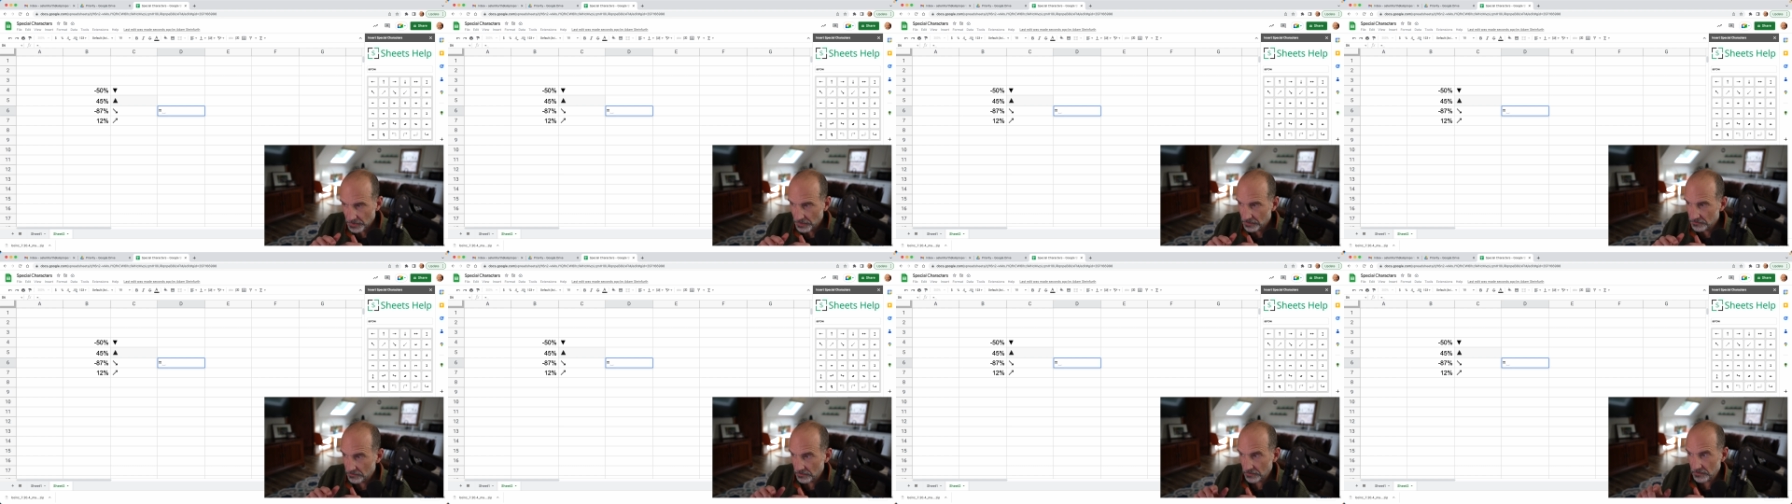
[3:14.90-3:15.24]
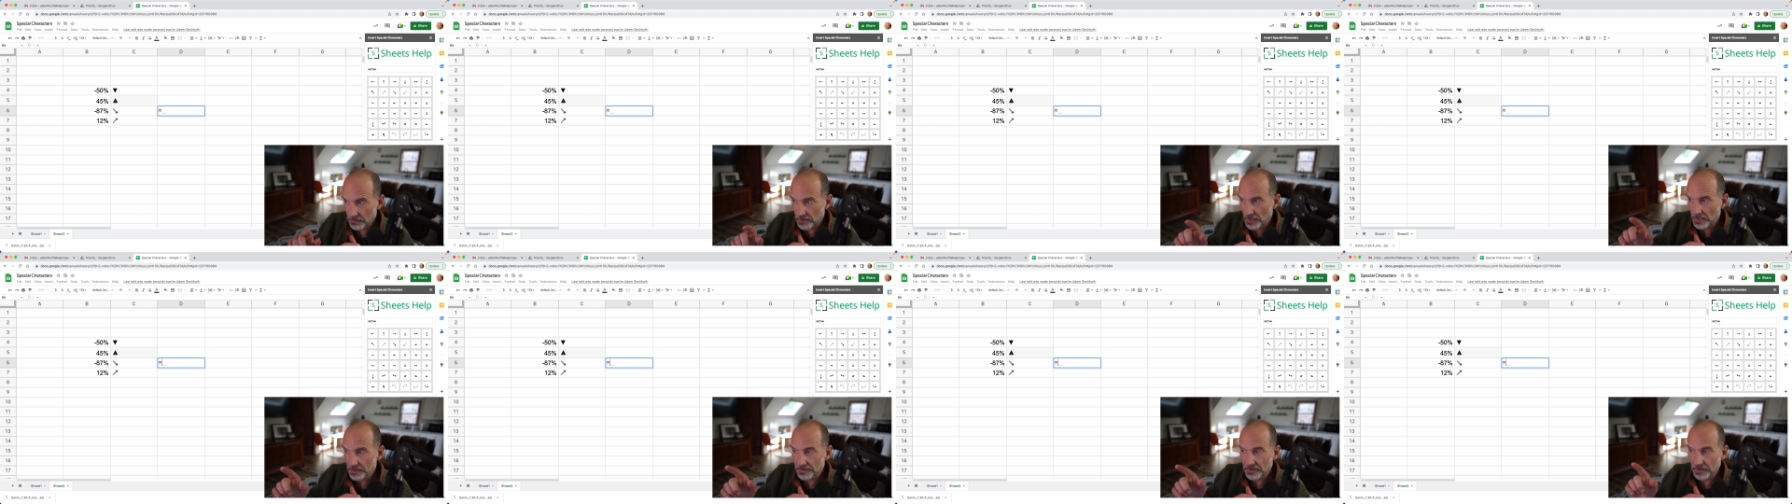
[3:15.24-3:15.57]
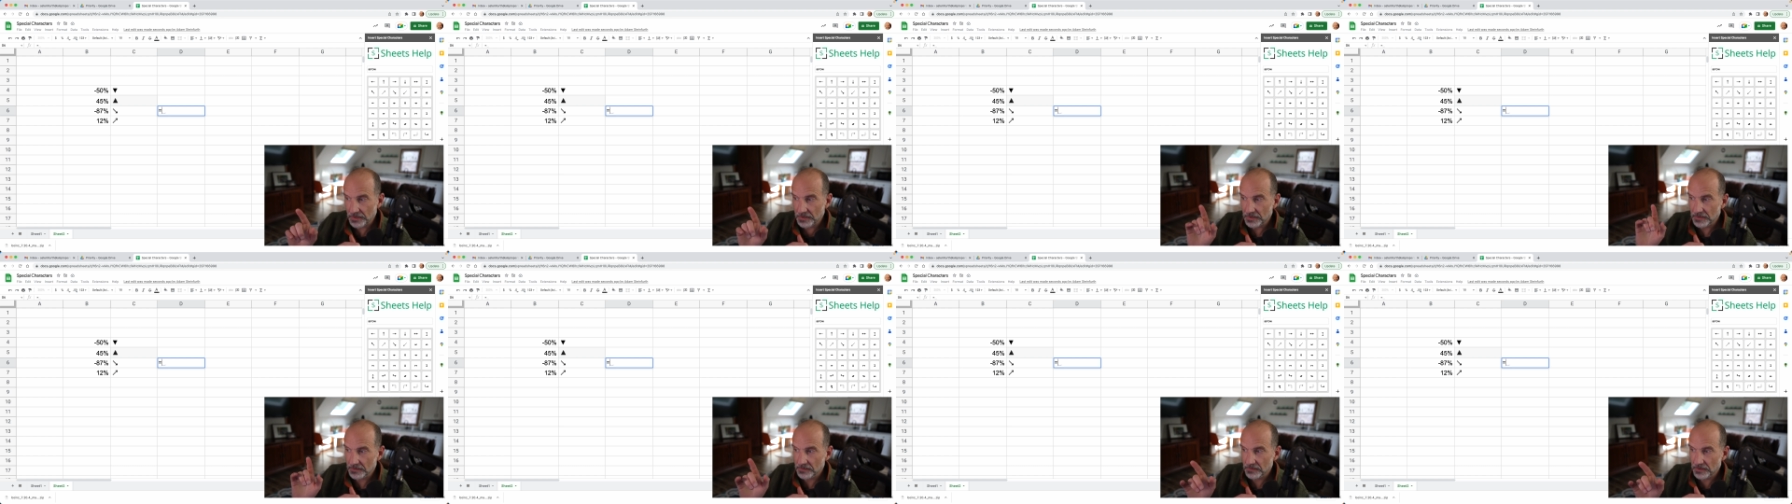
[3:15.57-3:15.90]
So it's not
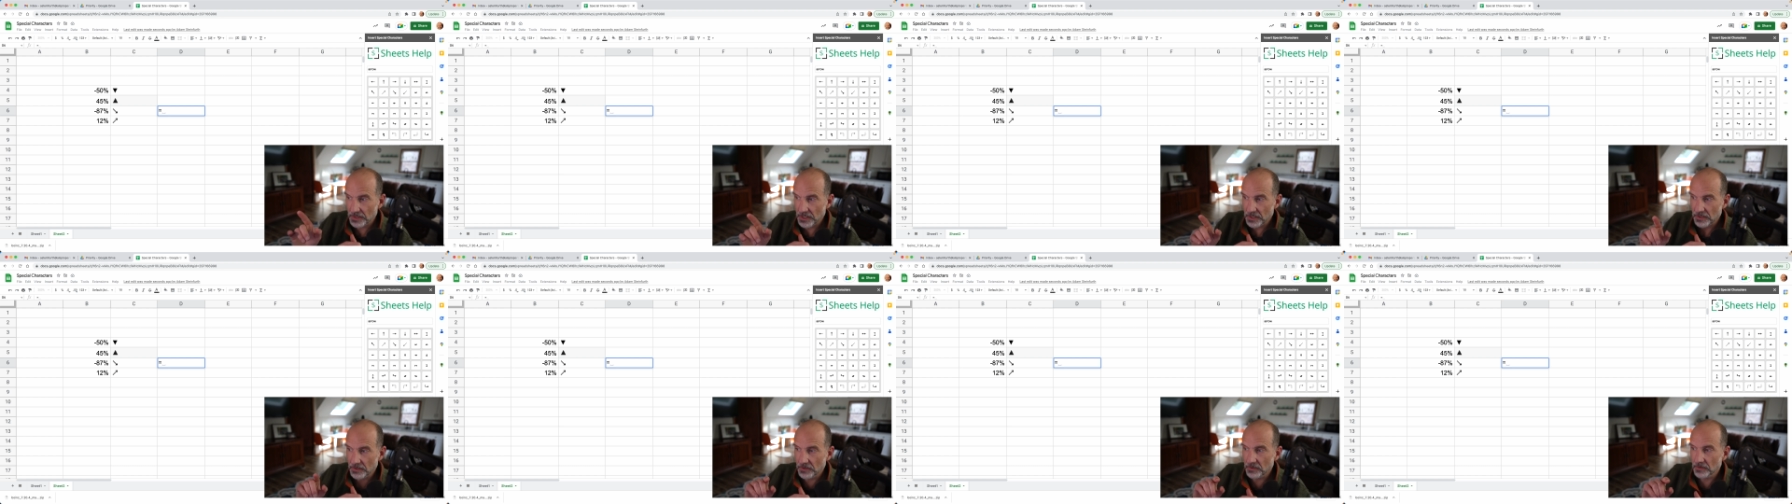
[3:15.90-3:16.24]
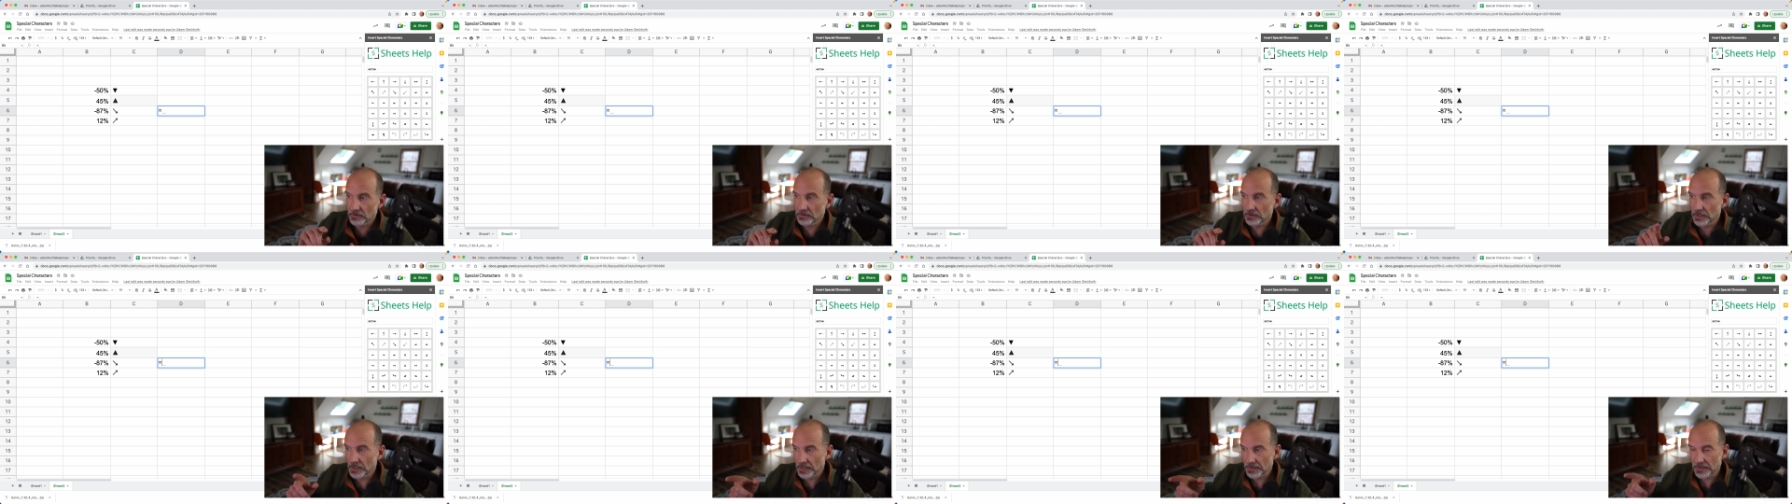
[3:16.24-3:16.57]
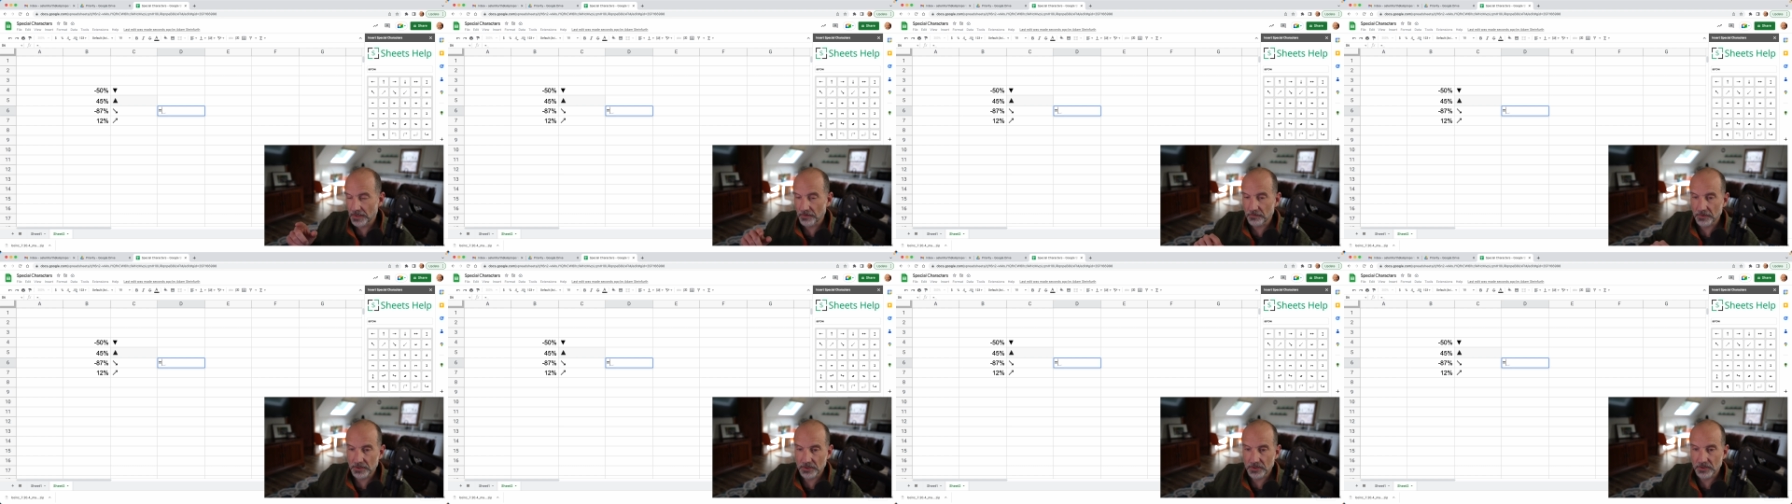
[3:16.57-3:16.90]
that this code uh,
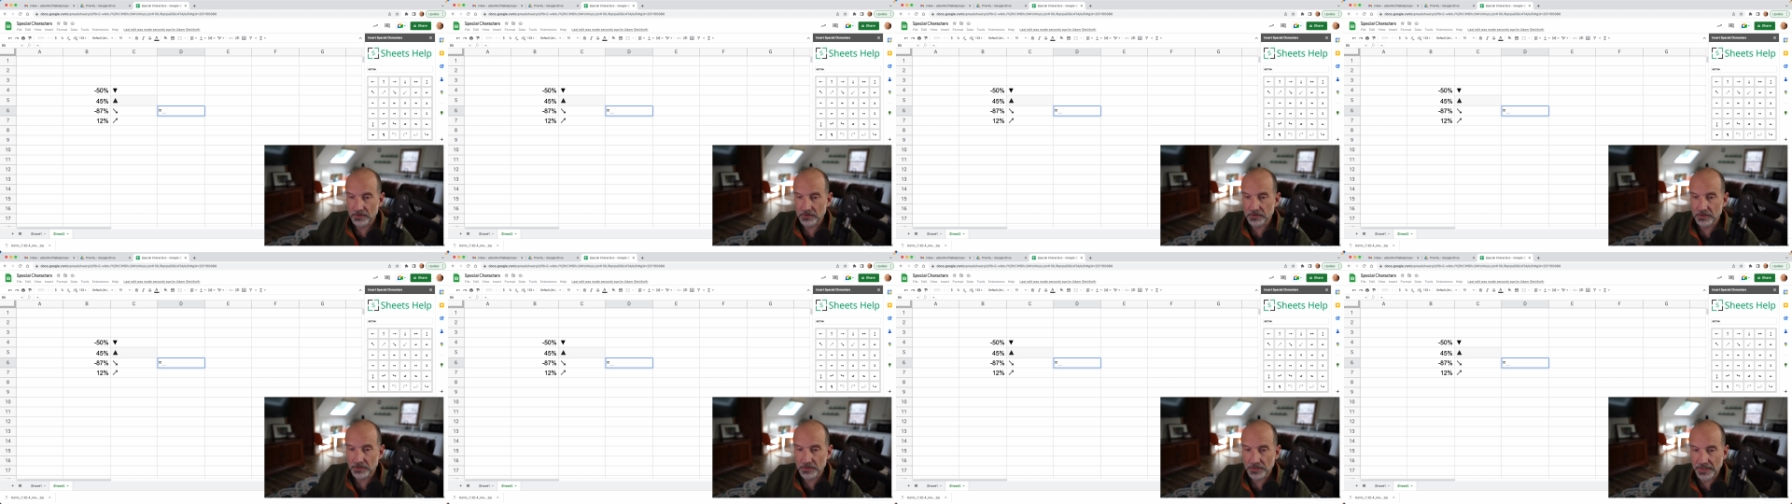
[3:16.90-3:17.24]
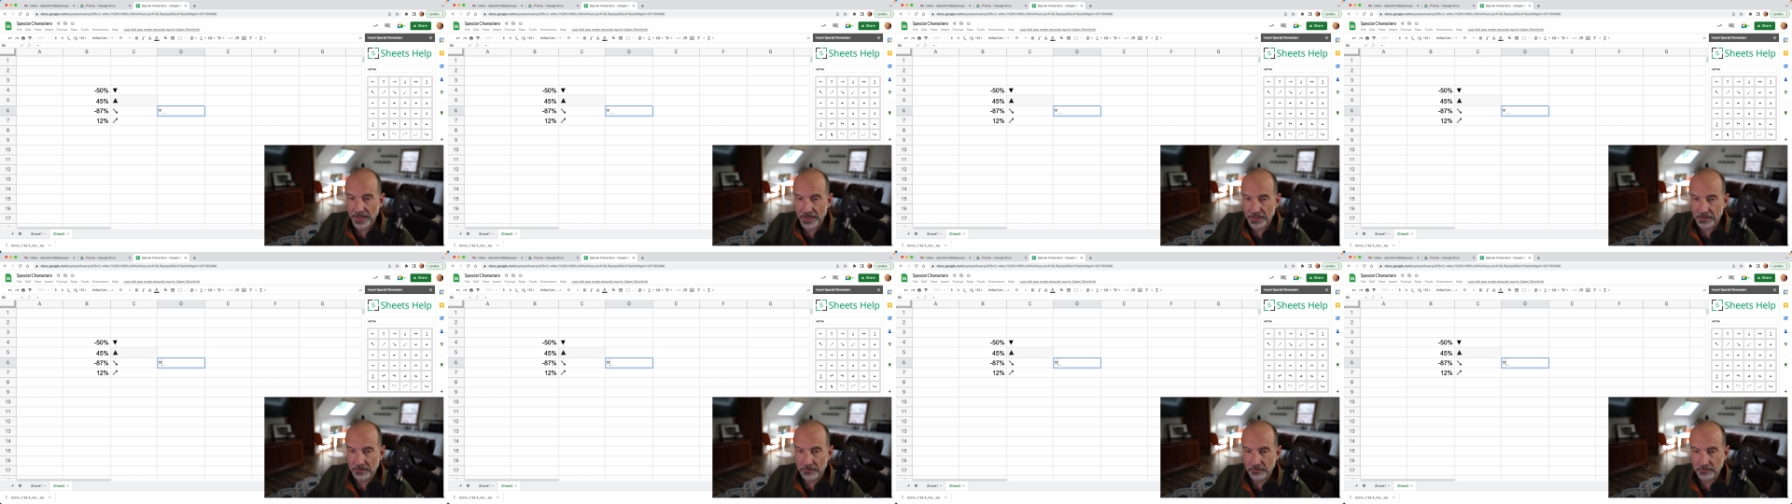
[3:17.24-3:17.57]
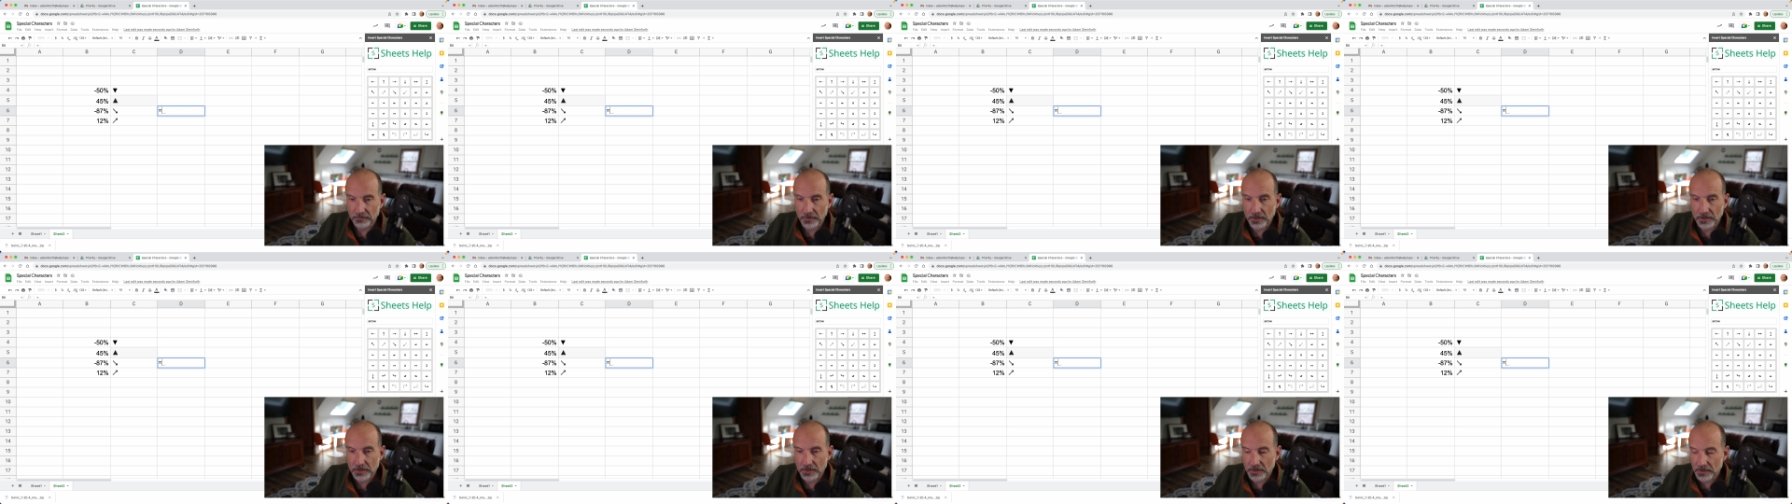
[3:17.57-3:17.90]
that we just looked at is
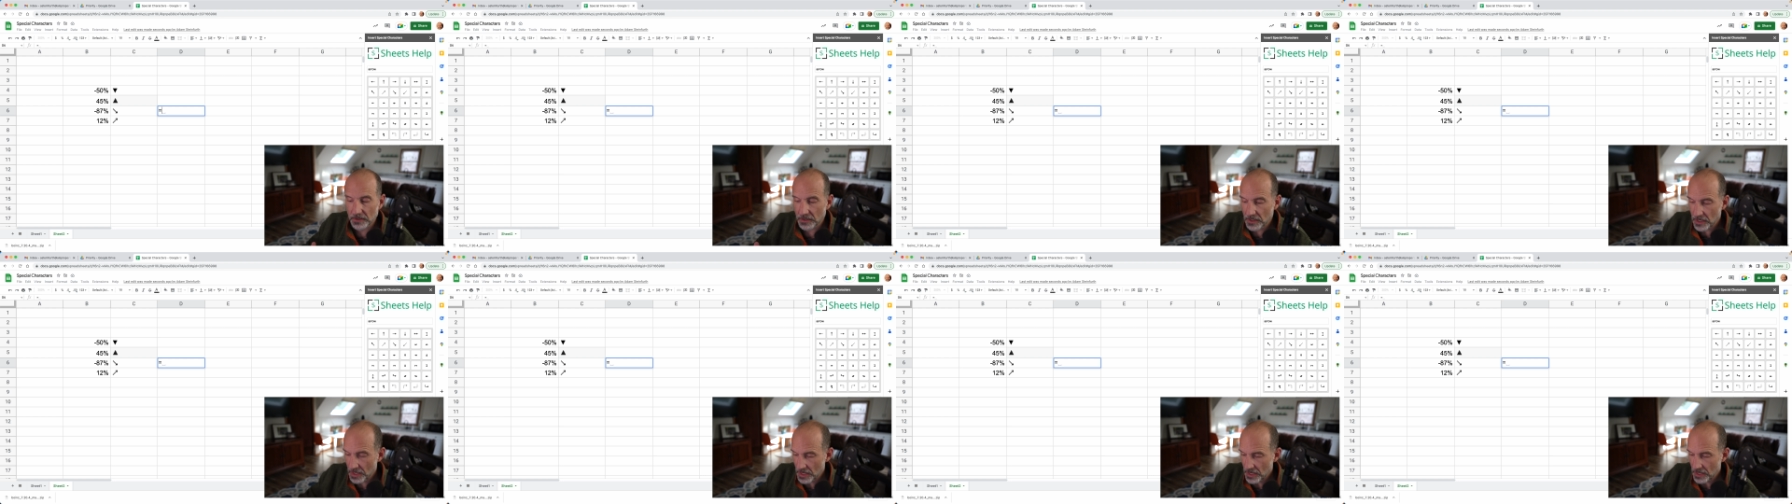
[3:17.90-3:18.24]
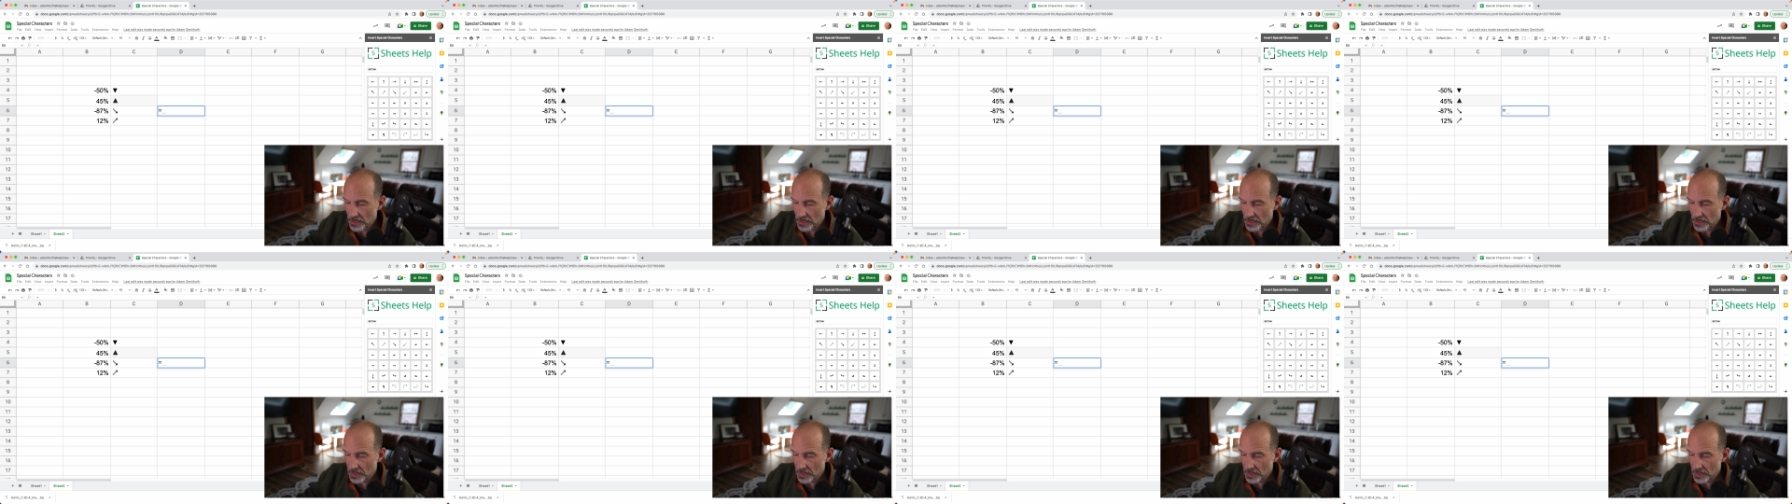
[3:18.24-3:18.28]
wrong,